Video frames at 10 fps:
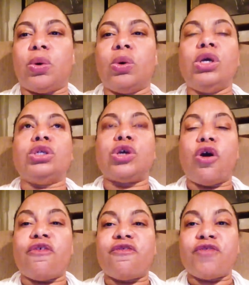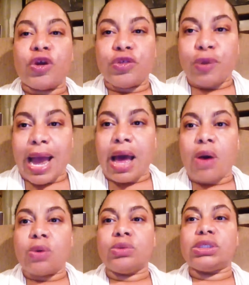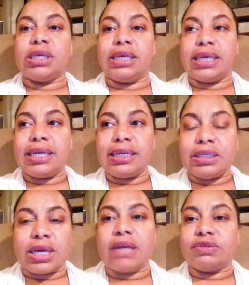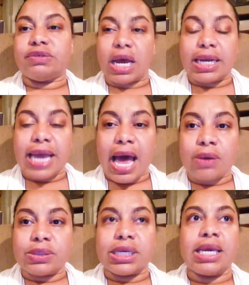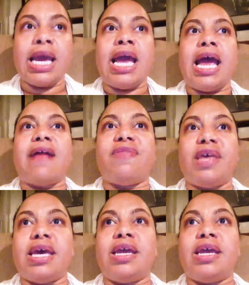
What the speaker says: to go further out to get kind of shoddy housing and then,